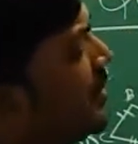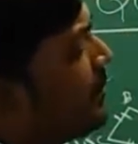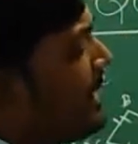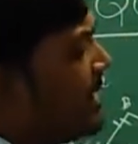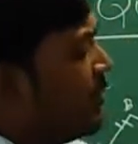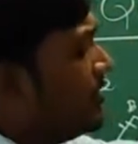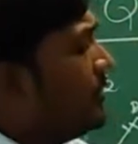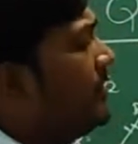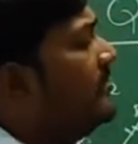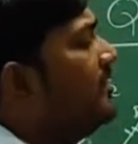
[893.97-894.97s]

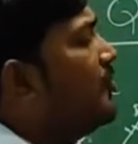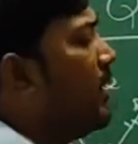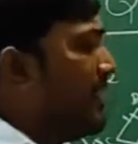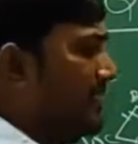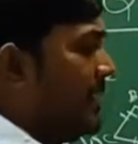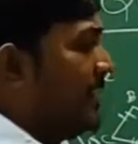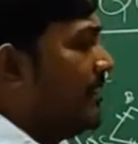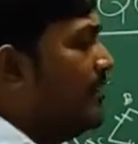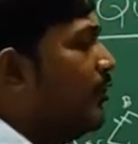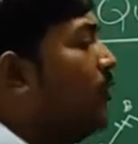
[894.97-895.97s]
is a
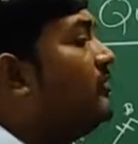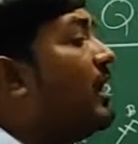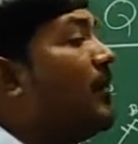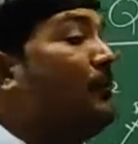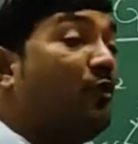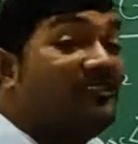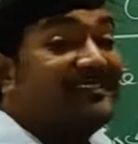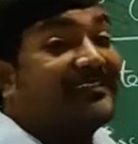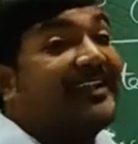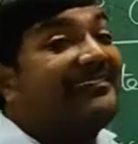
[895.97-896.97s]
quadrilateral whose
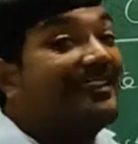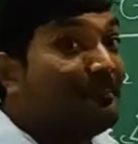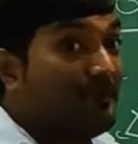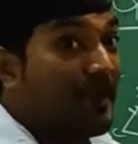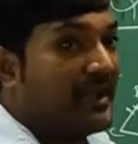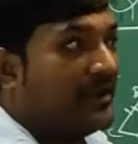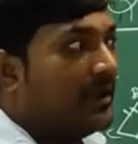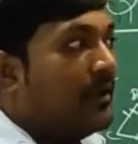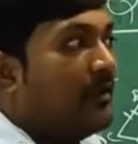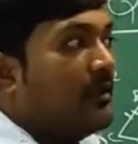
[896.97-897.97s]
opposite sides are
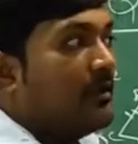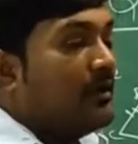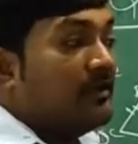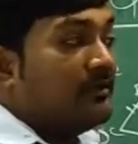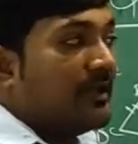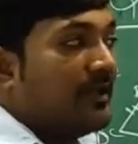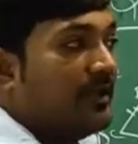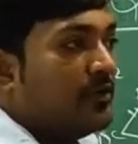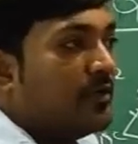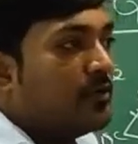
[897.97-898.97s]
parallel. This
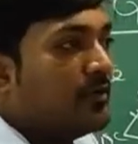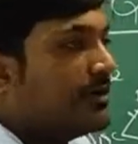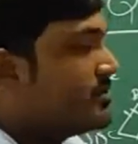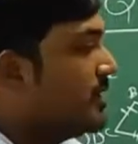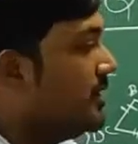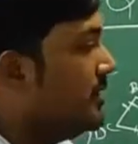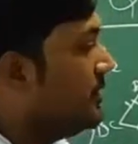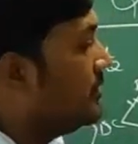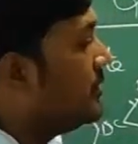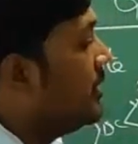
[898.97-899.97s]
again you have to understand
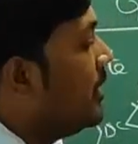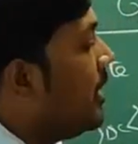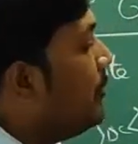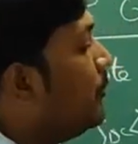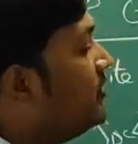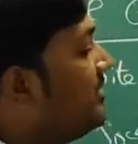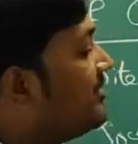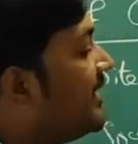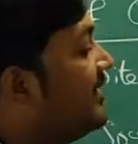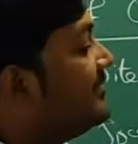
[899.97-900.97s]
here.
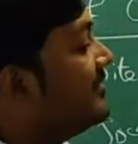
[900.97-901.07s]
Opposite sides